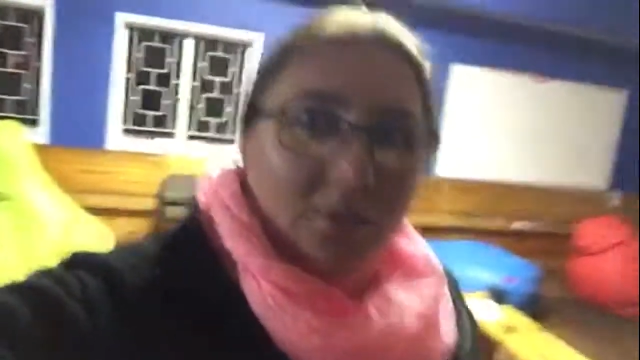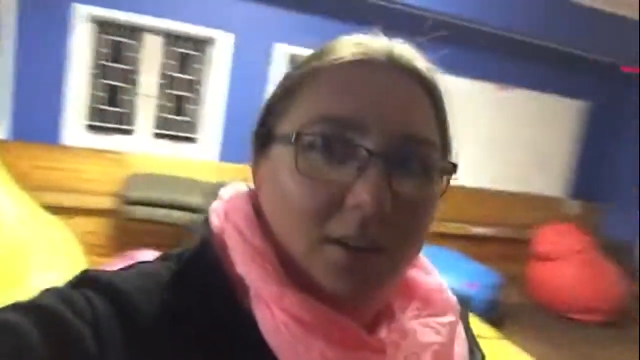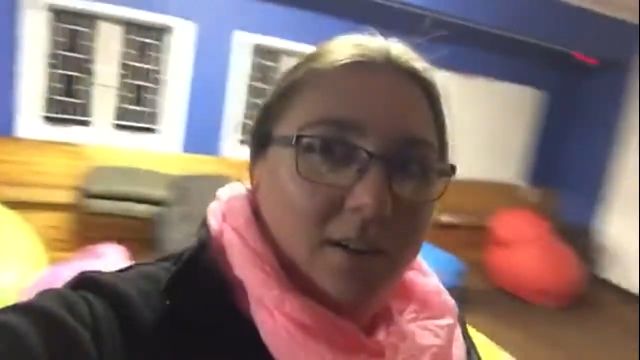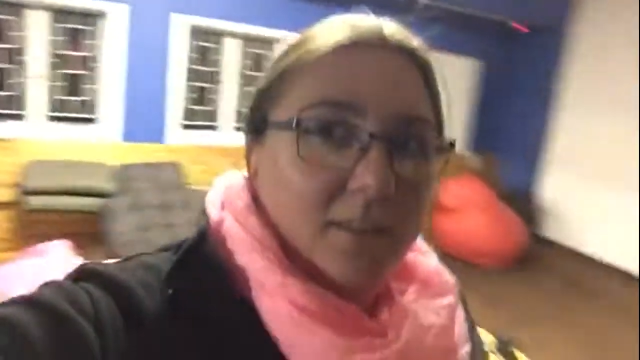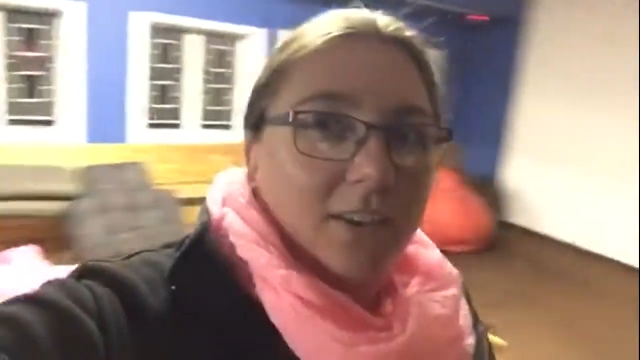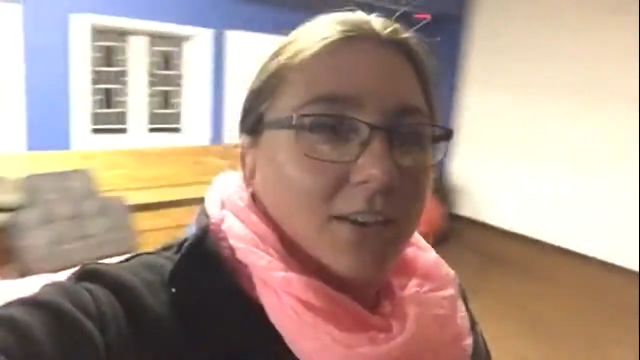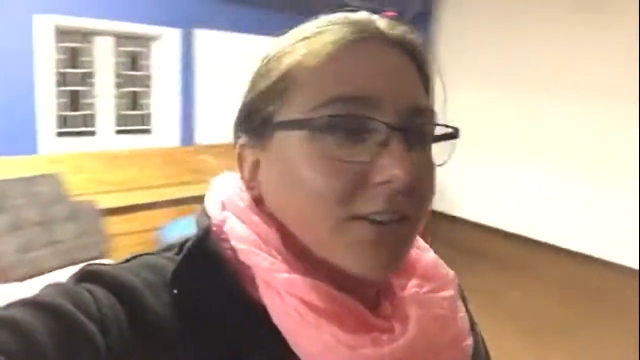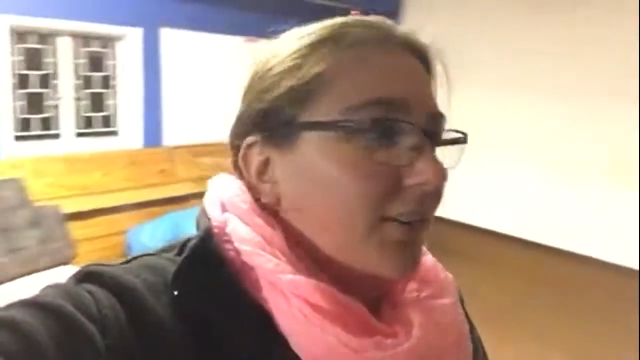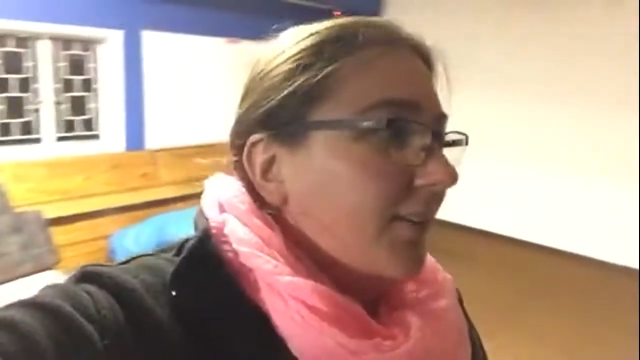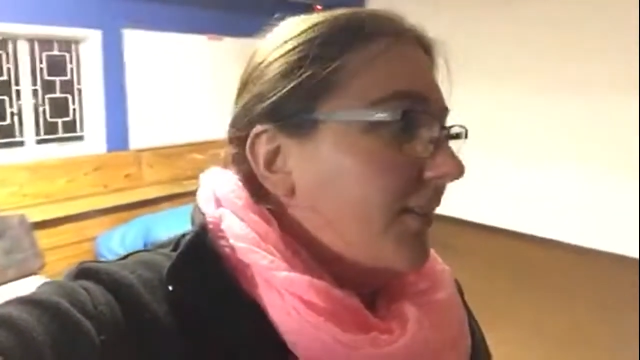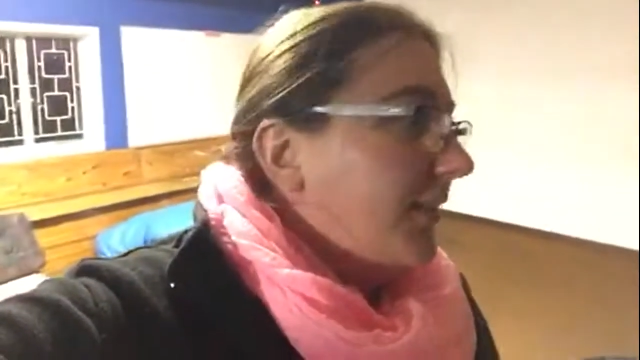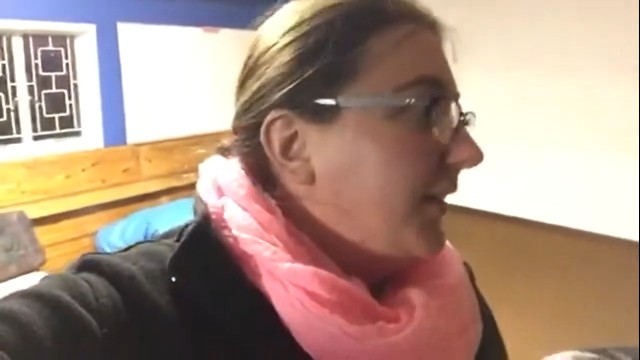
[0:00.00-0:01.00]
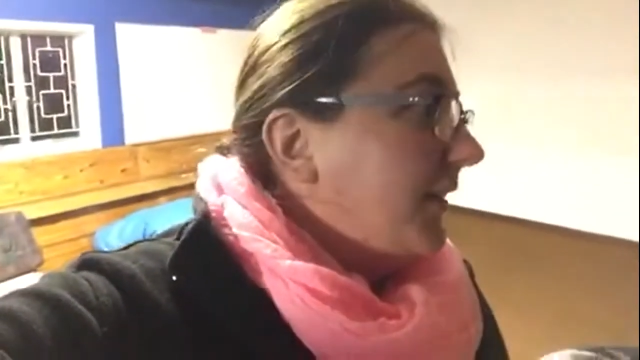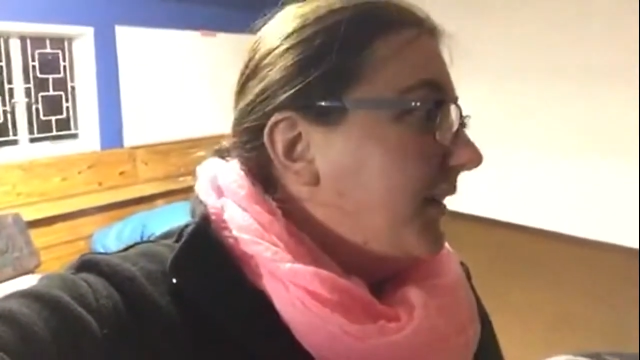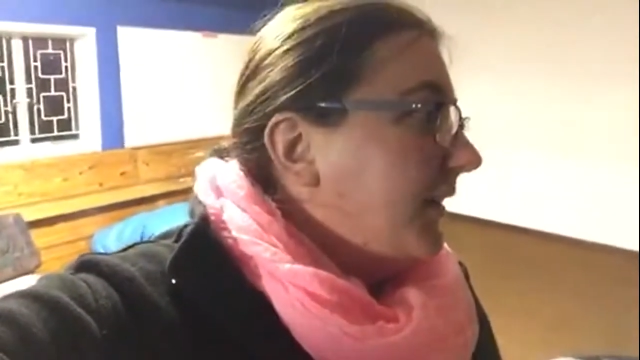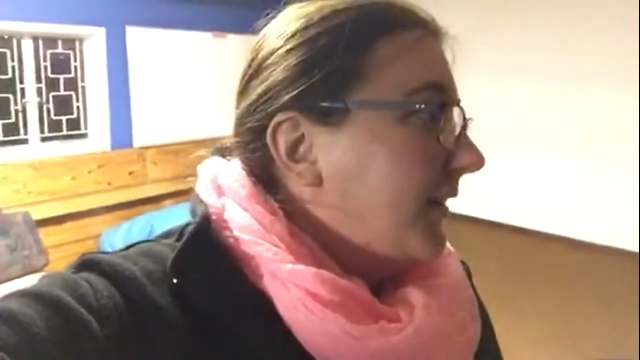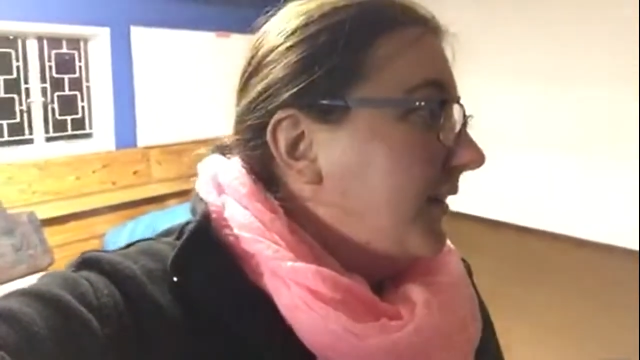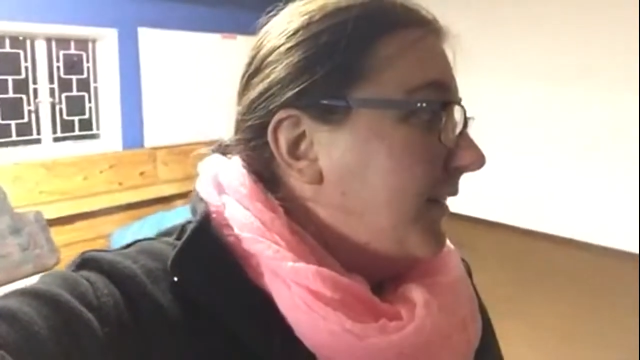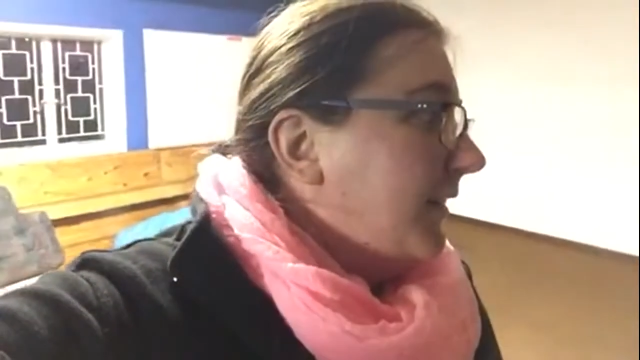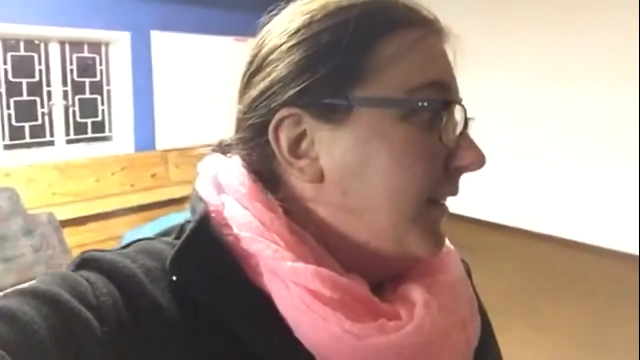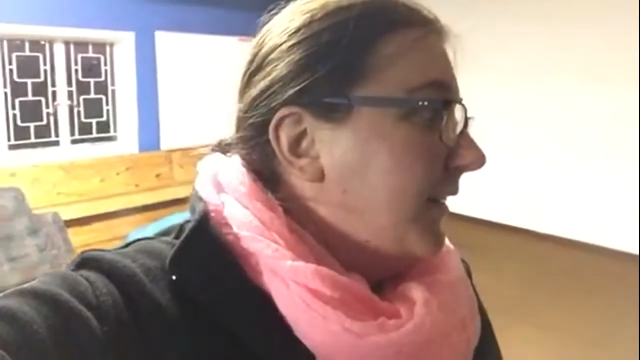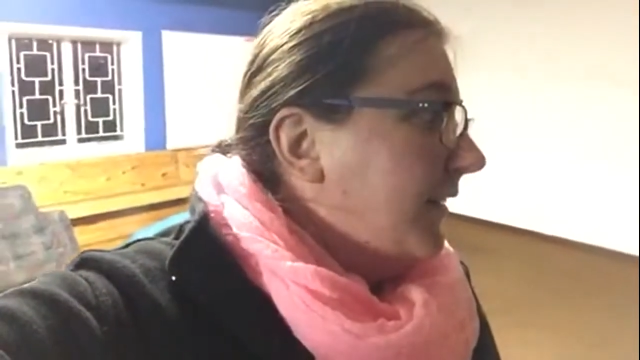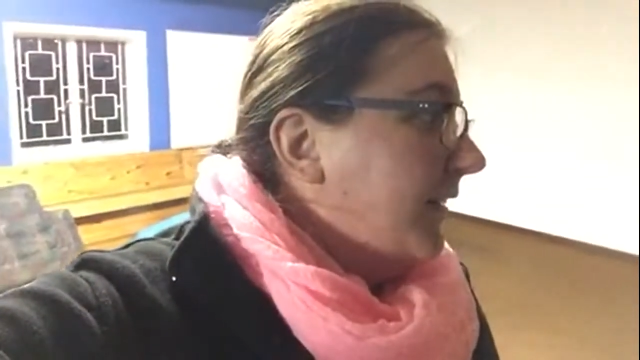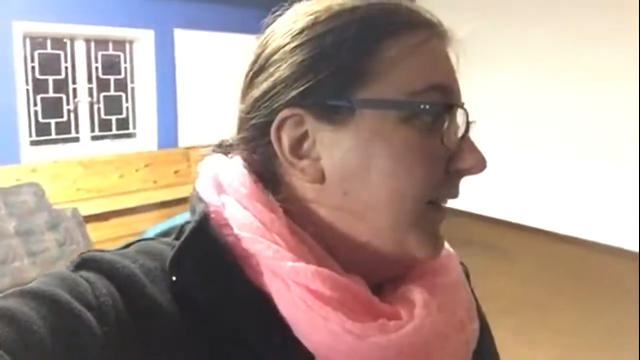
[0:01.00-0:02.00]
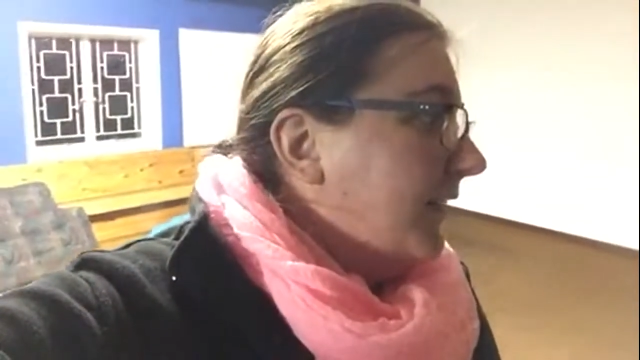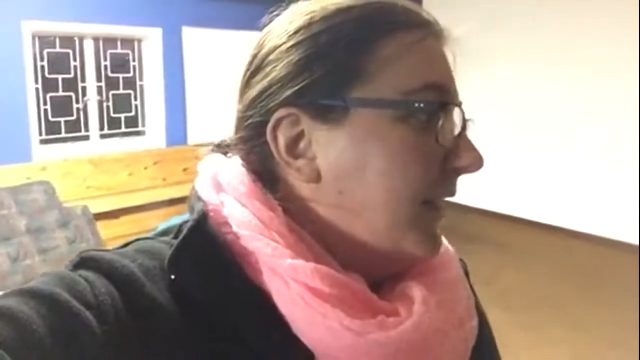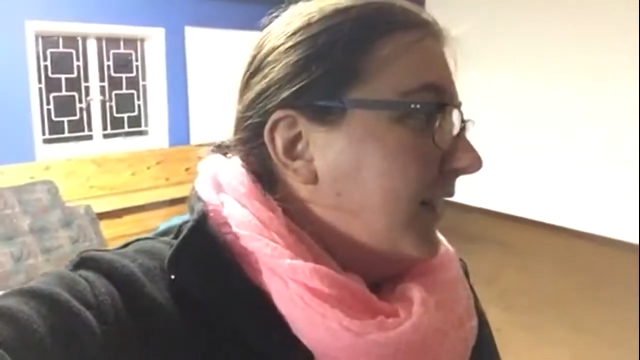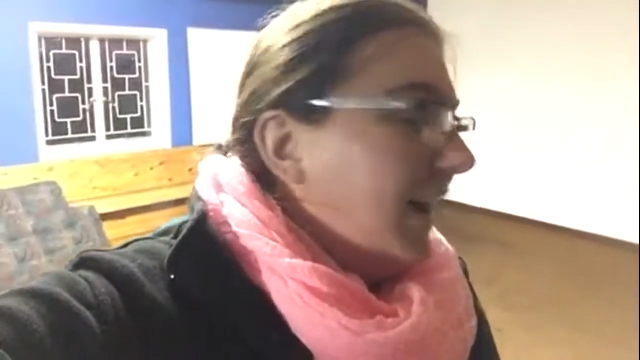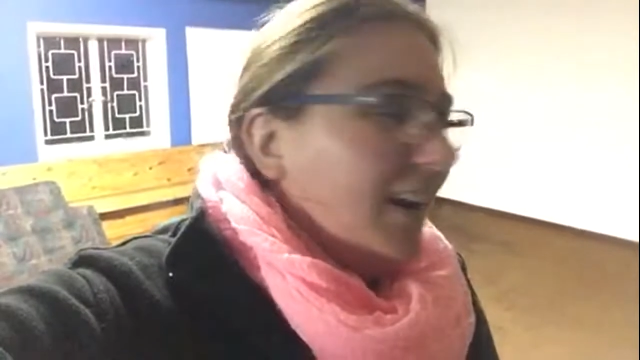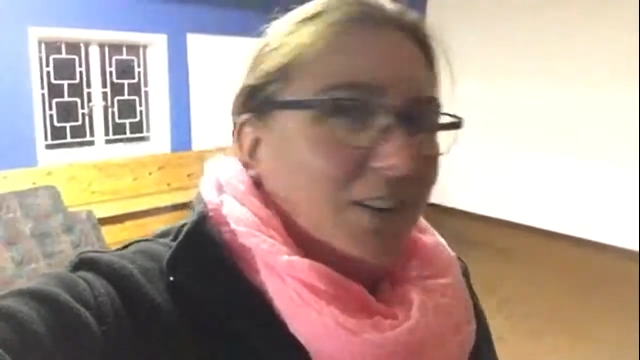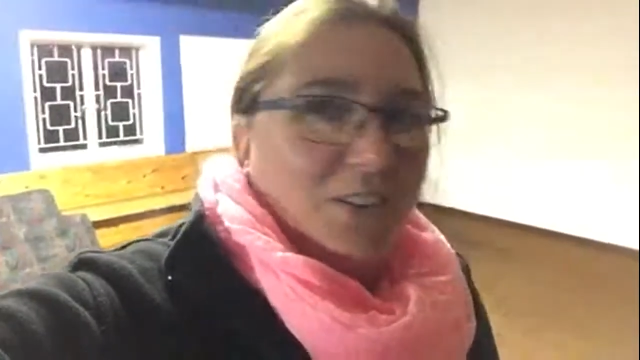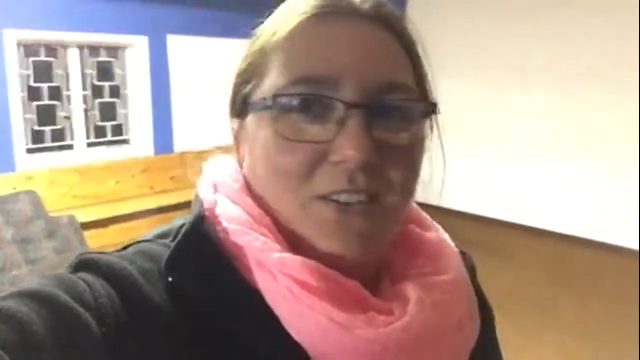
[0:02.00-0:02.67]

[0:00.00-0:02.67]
right? Is it? I don't know.